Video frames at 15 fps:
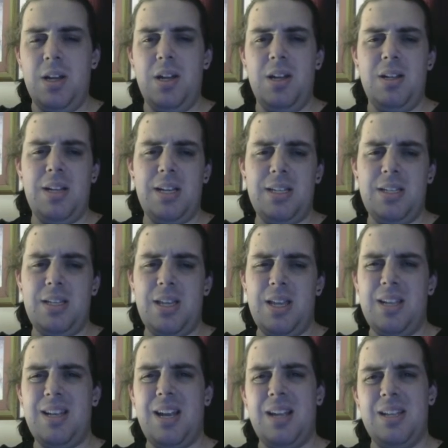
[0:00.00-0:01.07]
Let's see
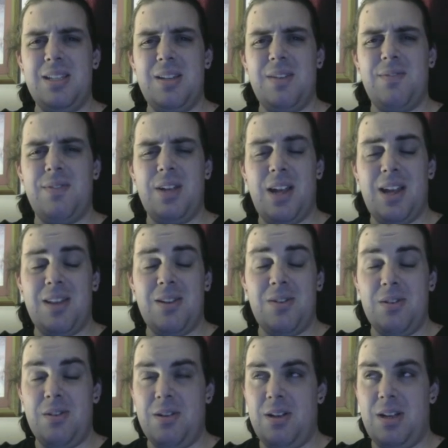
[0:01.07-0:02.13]
they tied stuff
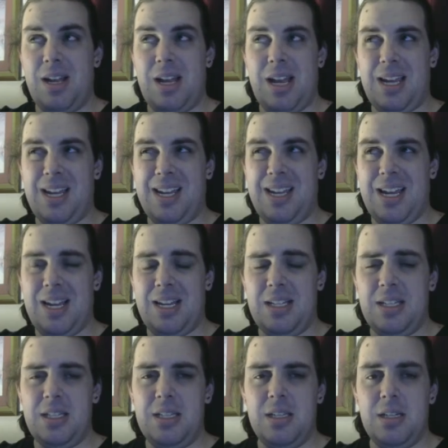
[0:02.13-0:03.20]
together, I
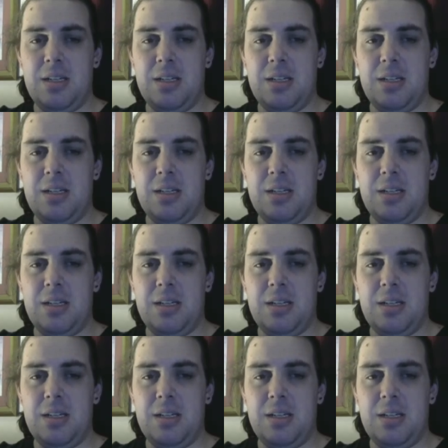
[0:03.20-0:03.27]
guess.